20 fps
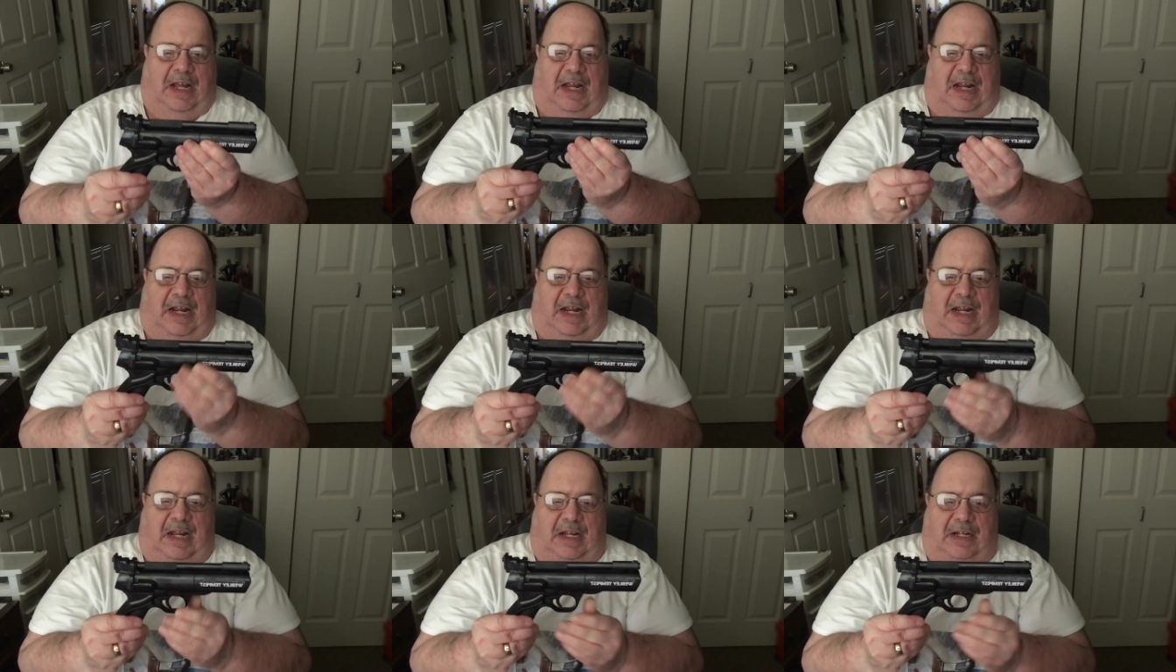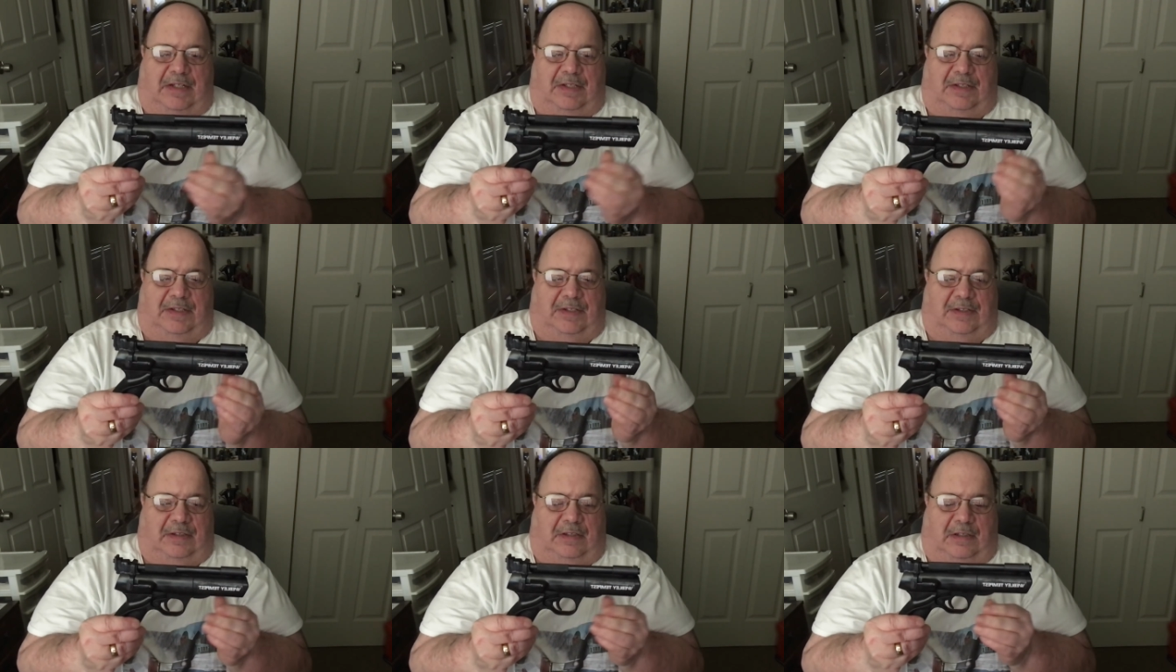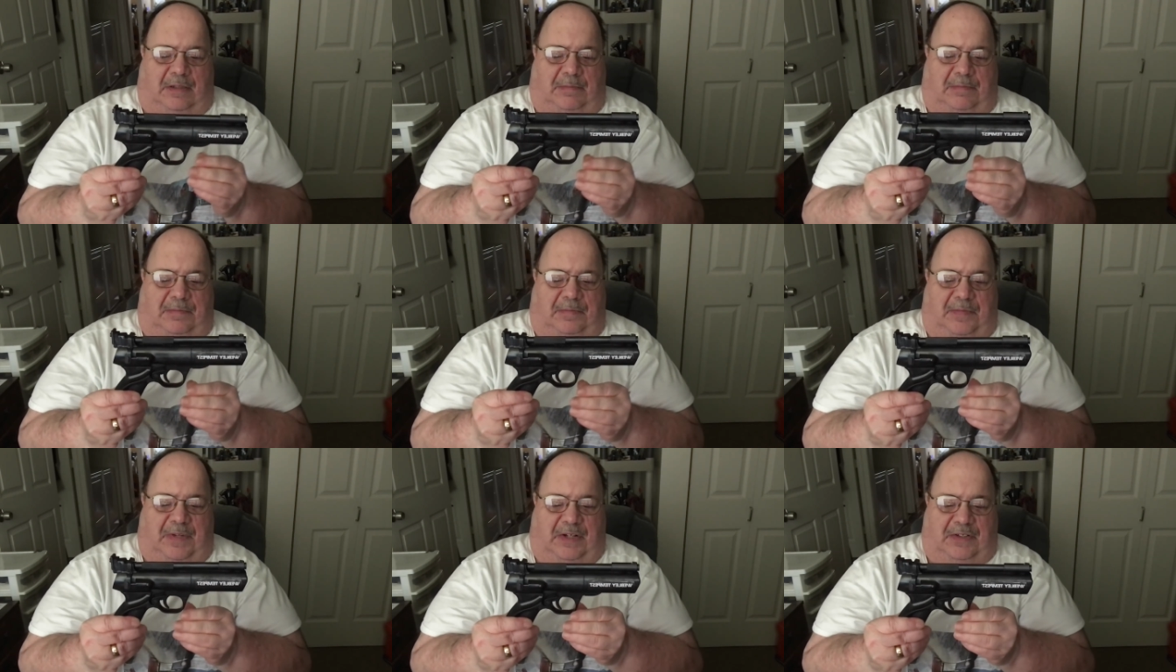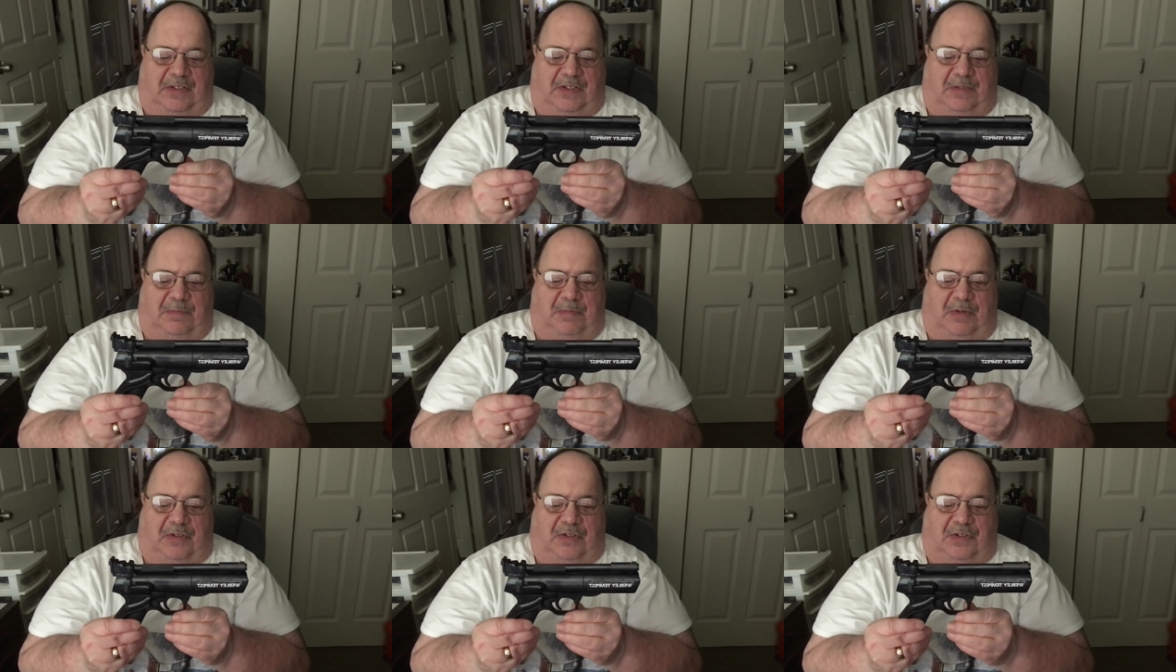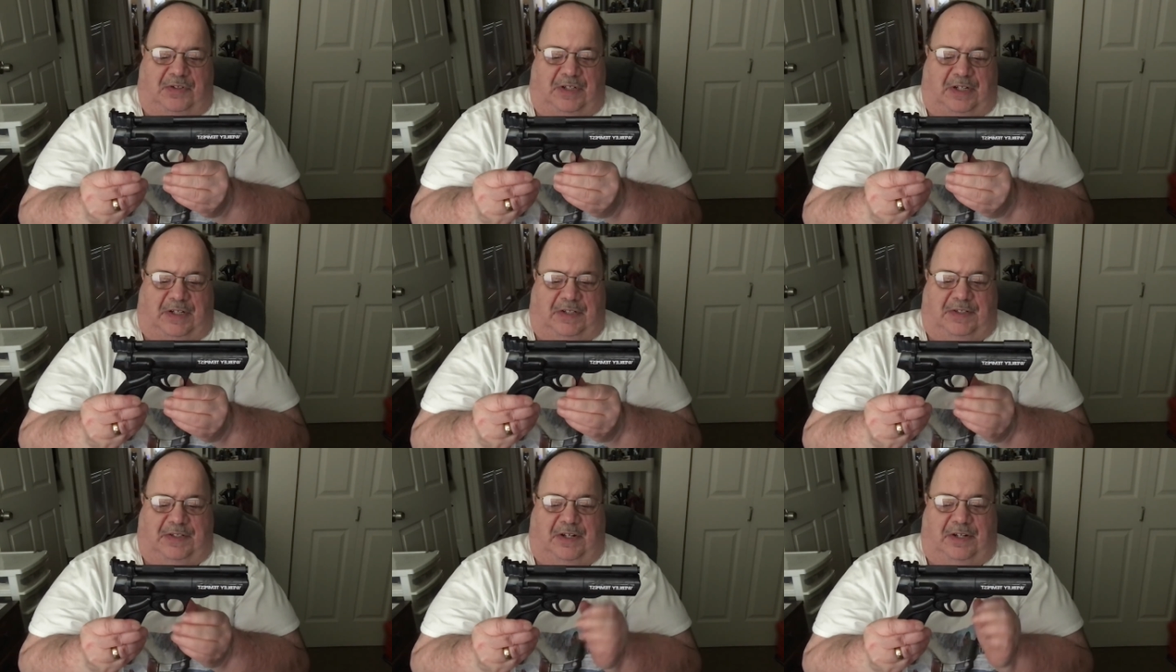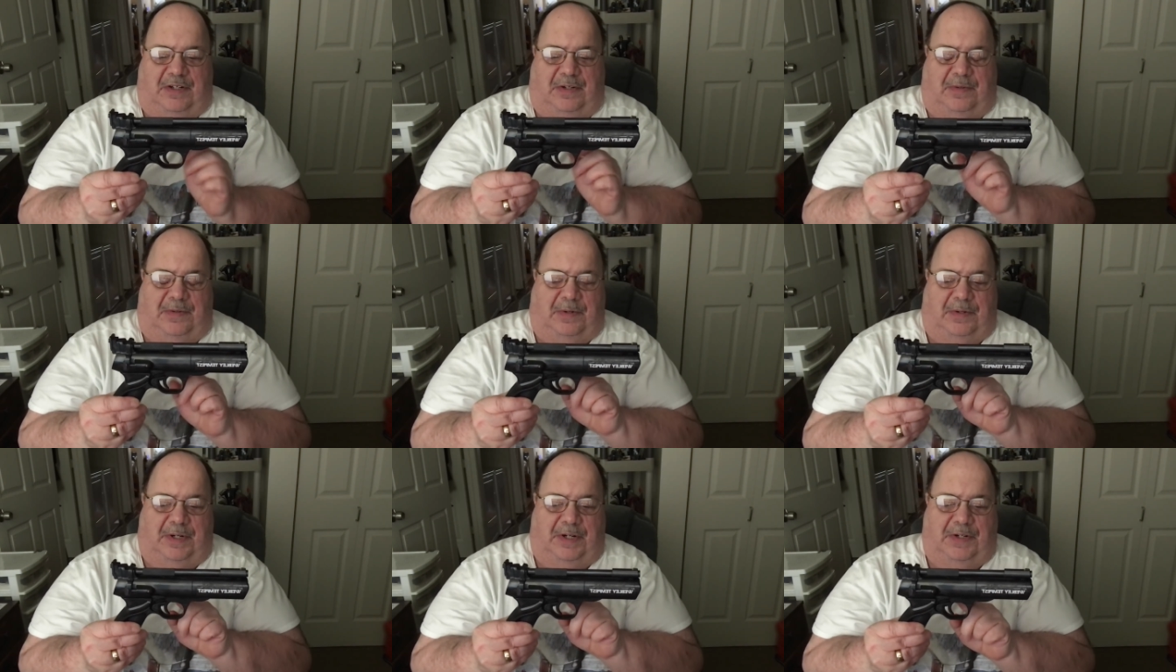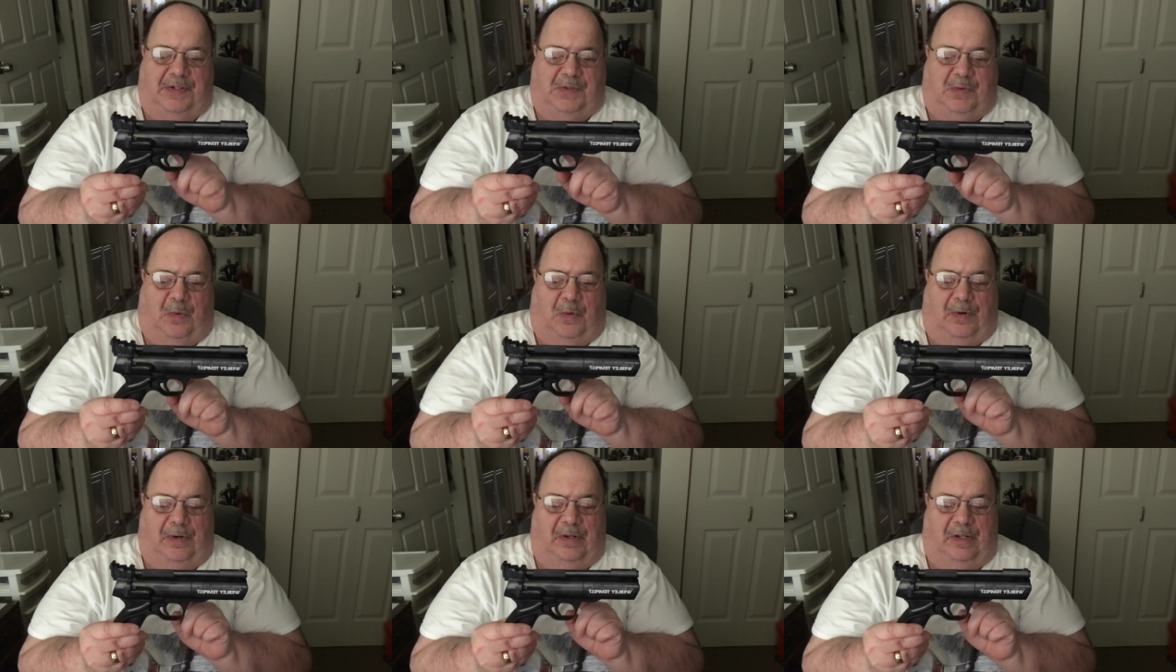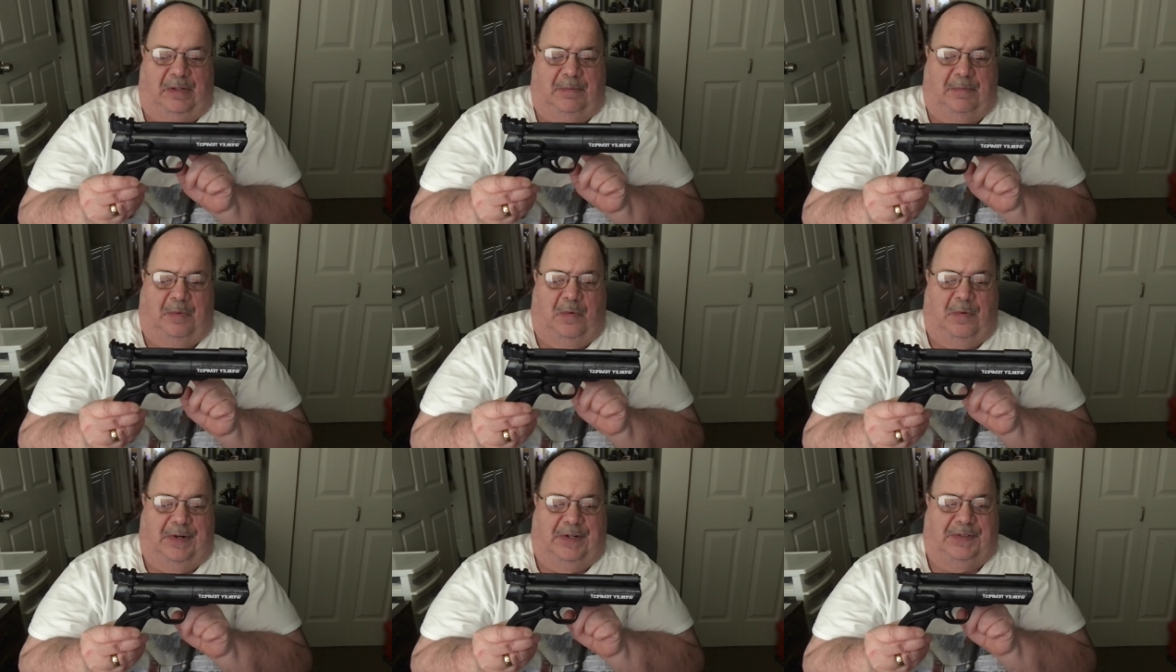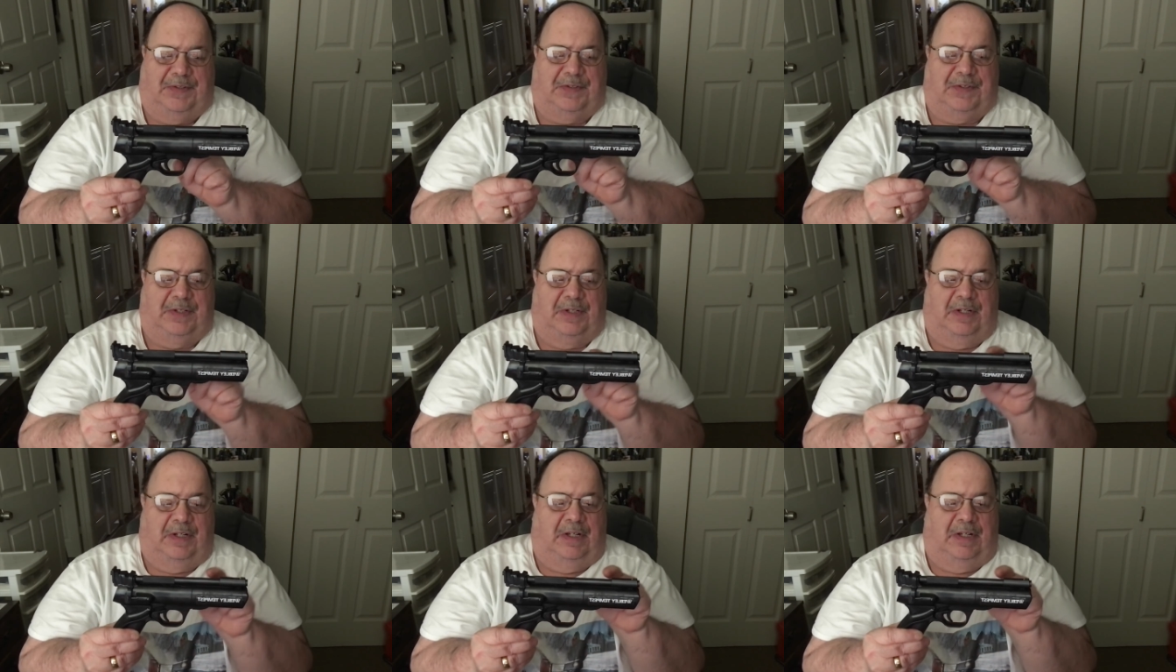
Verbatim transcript: it. And um, that's as much as I can tell you. There is oiling points